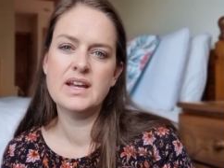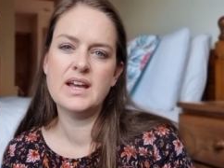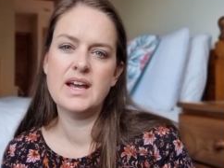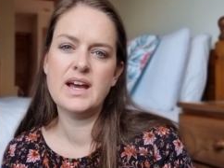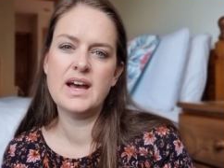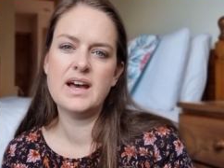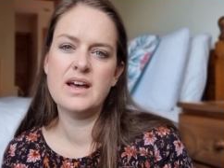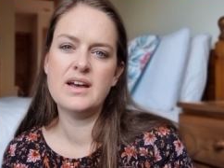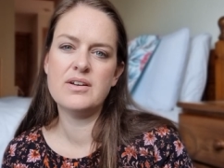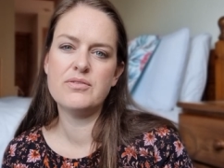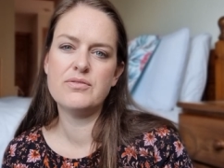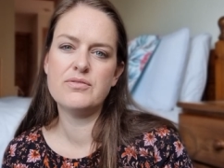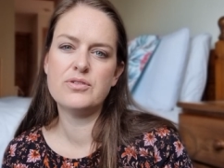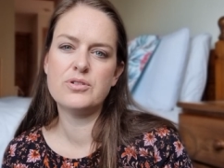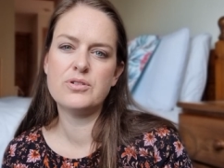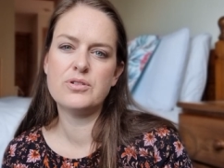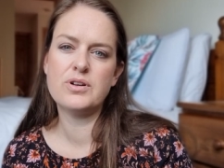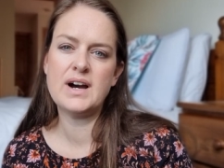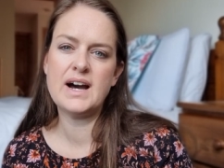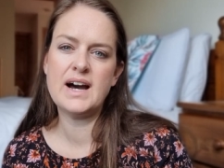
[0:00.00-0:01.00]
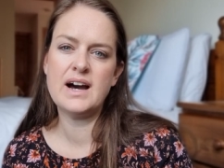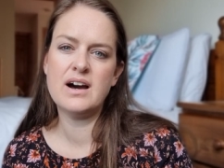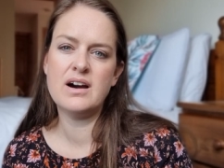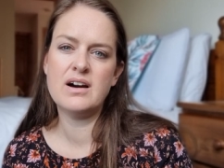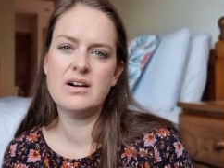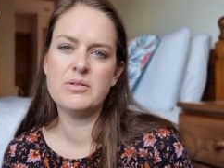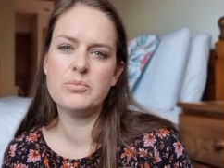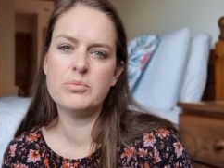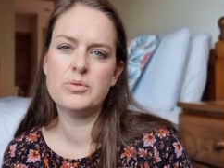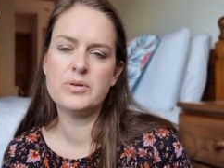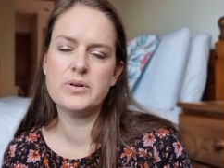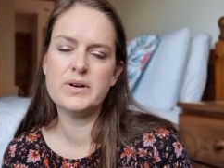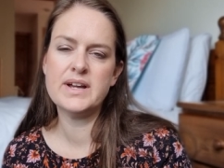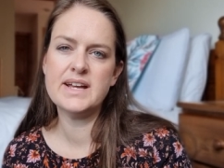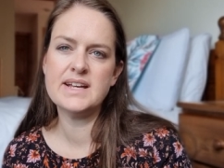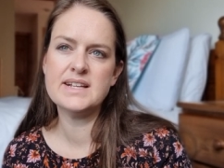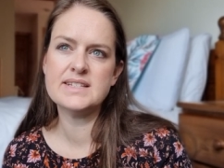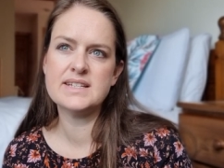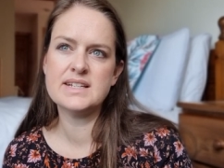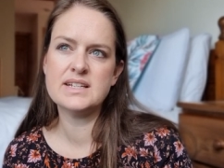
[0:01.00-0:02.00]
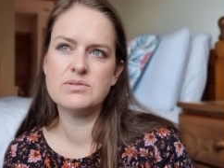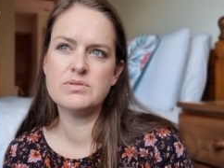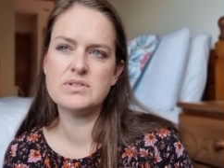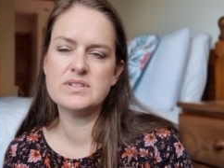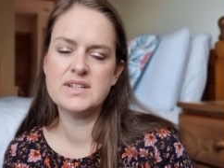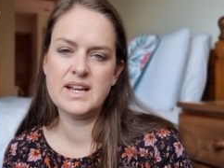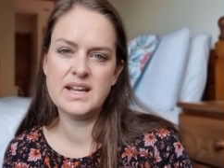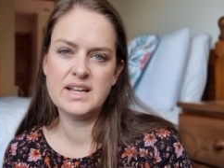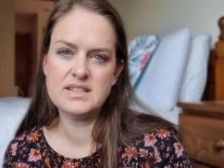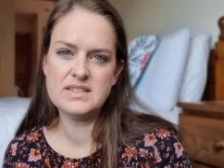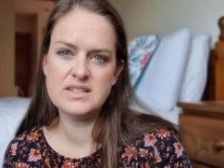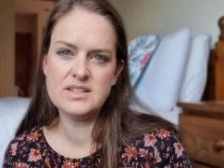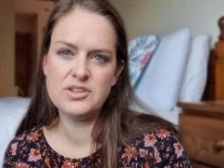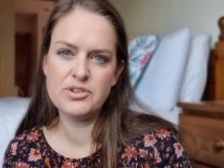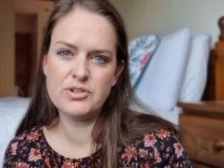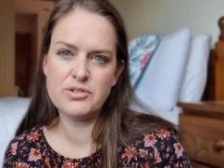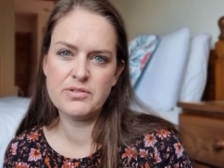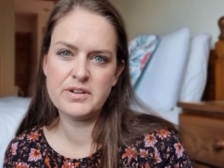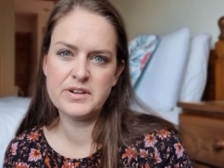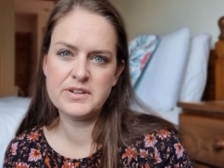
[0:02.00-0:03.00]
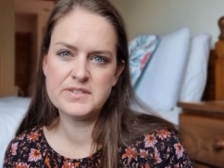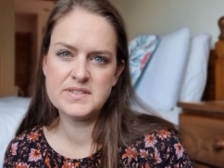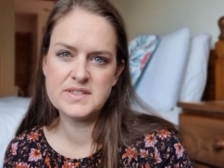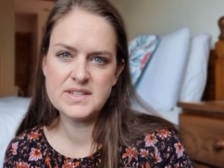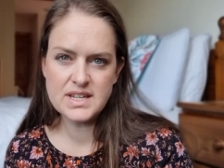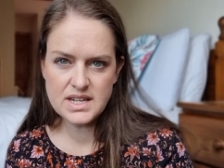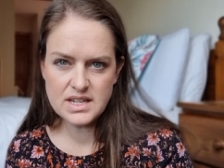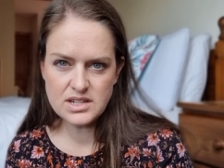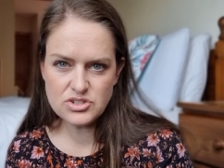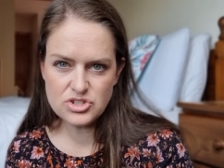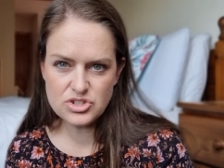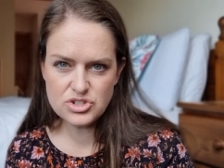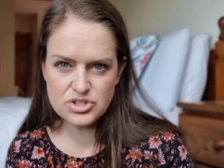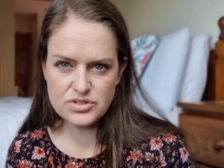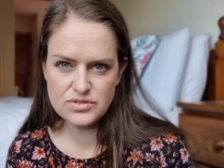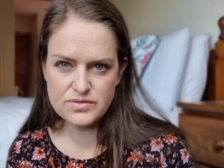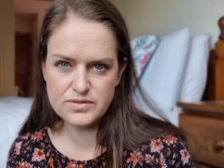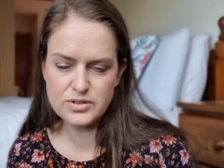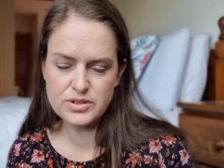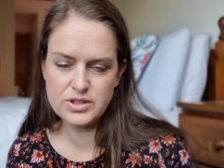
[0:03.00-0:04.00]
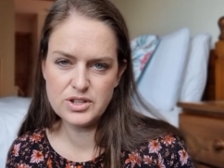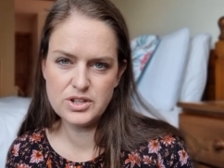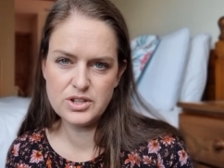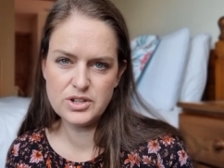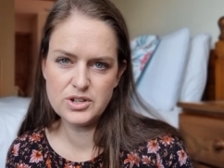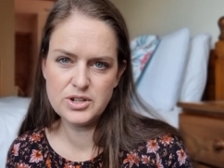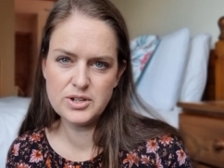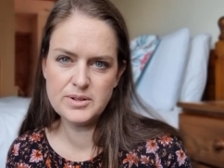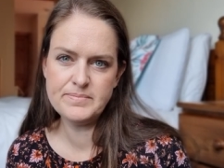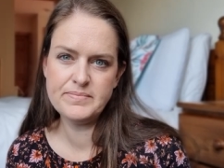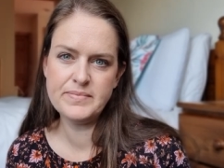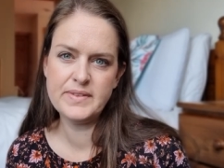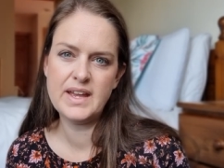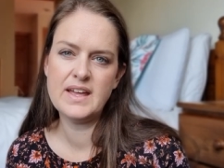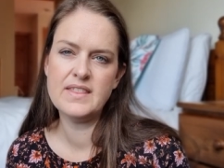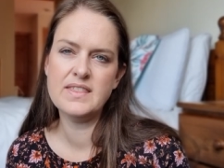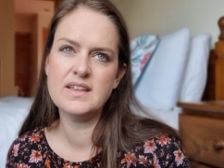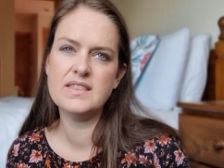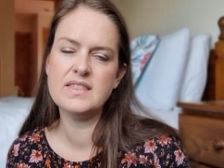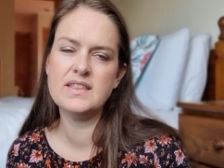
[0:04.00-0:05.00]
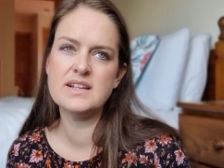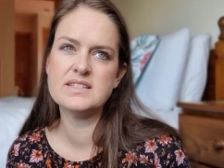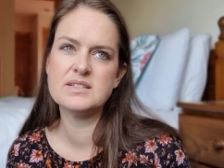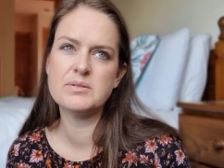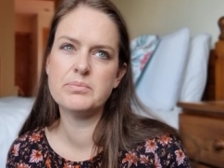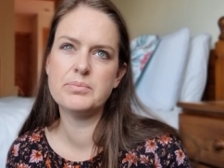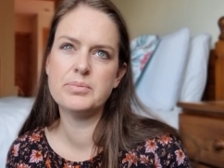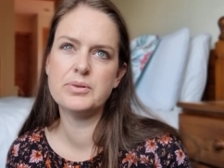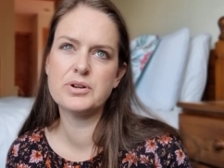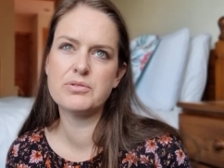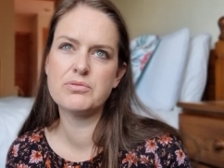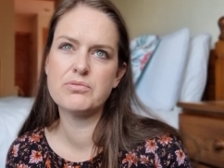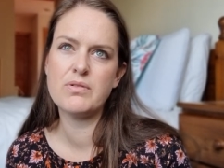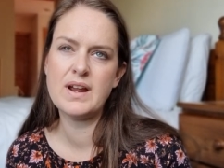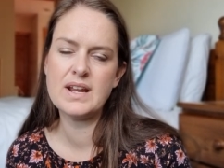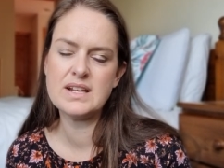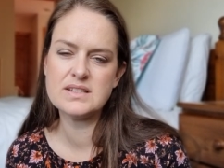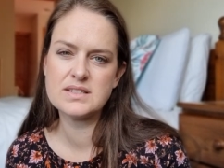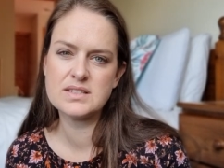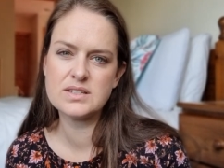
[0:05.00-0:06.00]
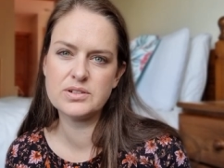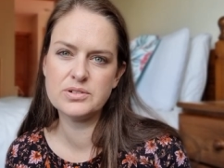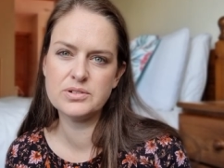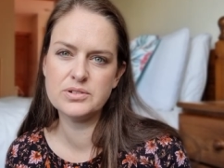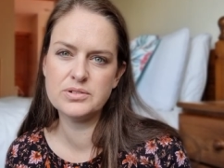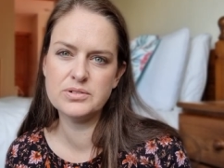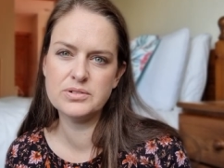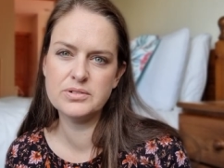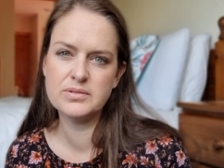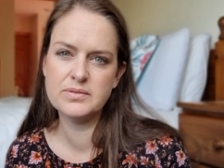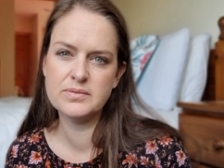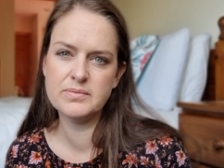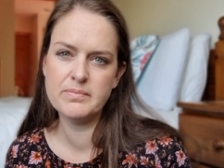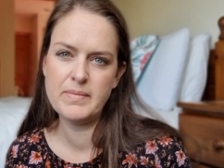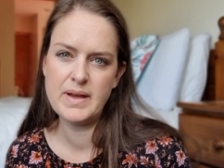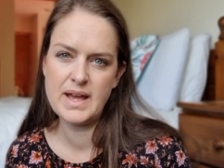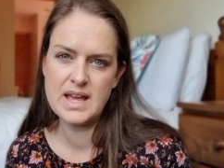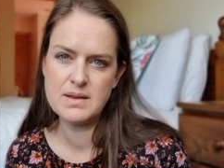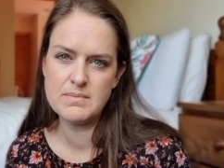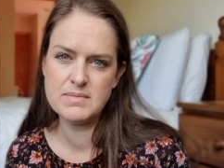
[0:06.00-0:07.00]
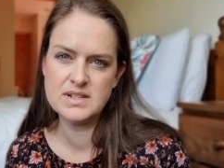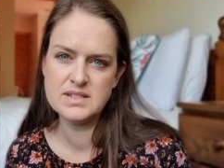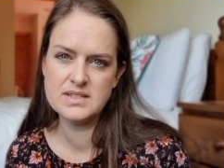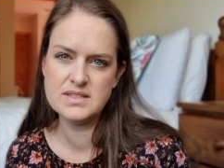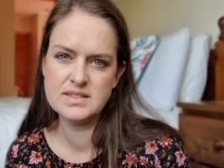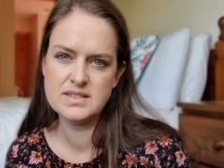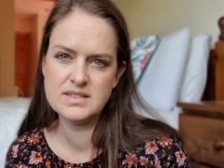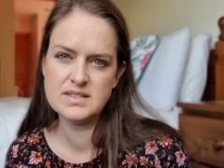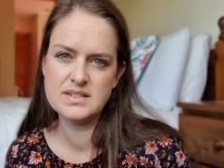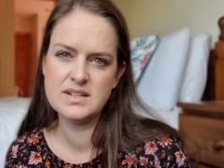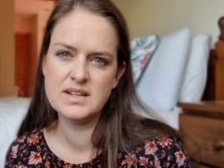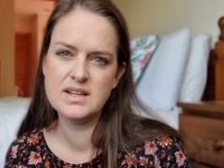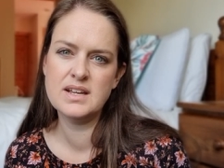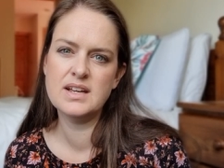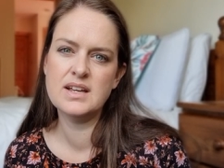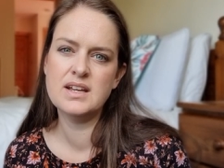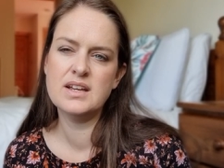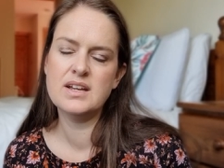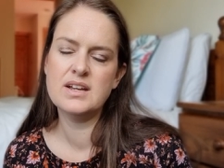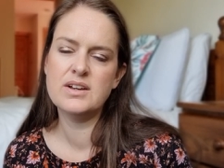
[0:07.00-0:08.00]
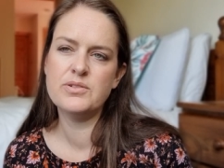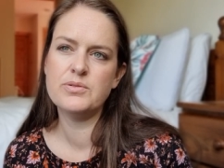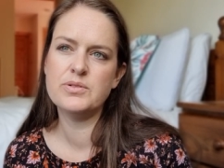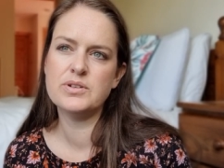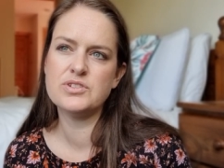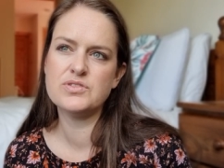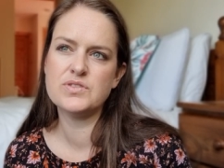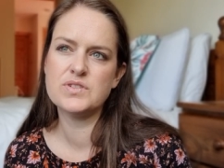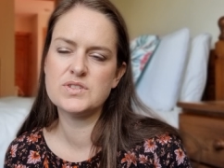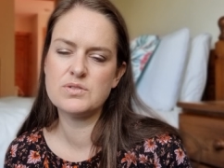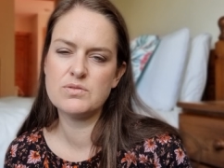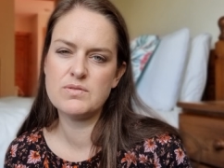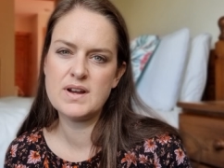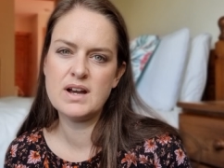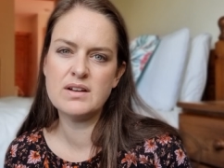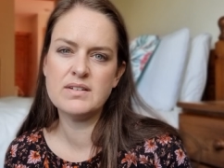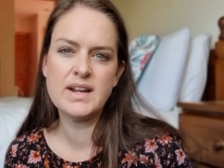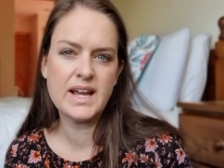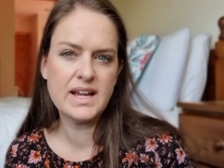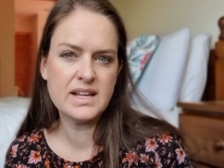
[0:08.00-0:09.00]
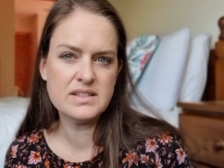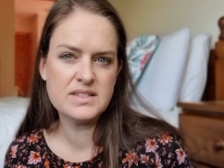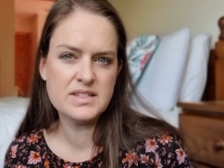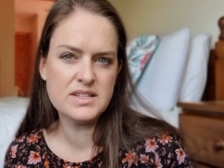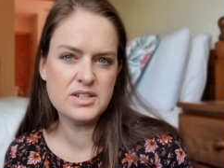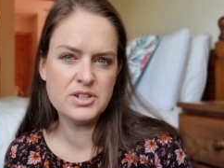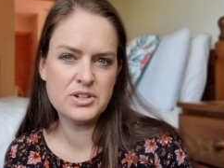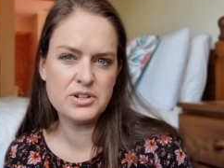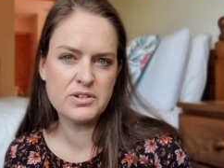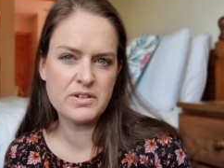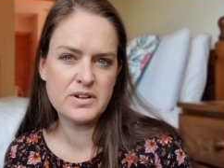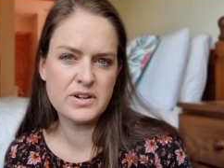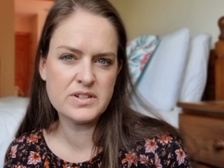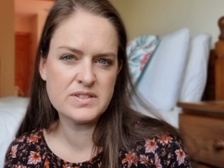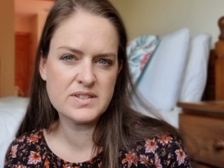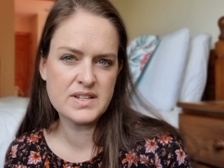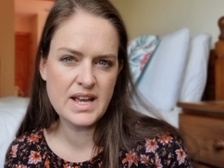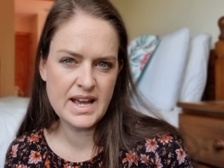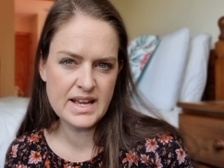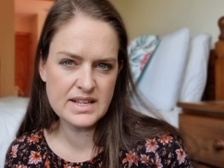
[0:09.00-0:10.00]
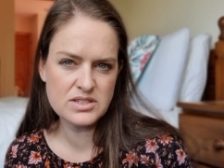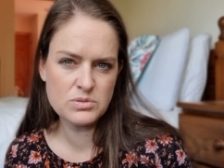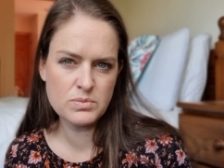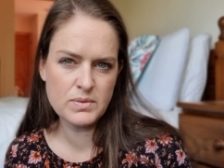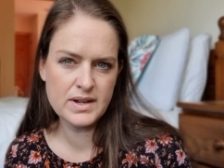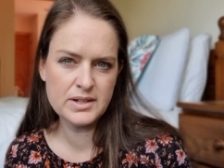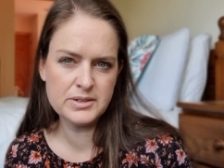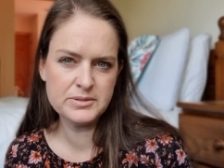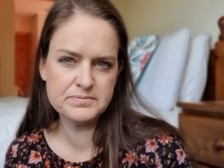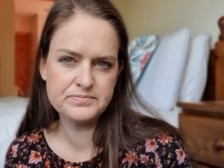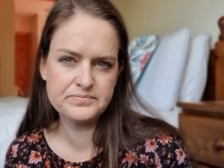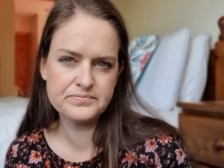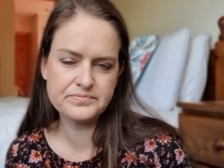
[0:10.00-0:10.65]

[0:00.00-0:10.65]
uh, for our boys, it was 80 euros each for the year. And then there's a book rental payment, which was around 80 euros as well.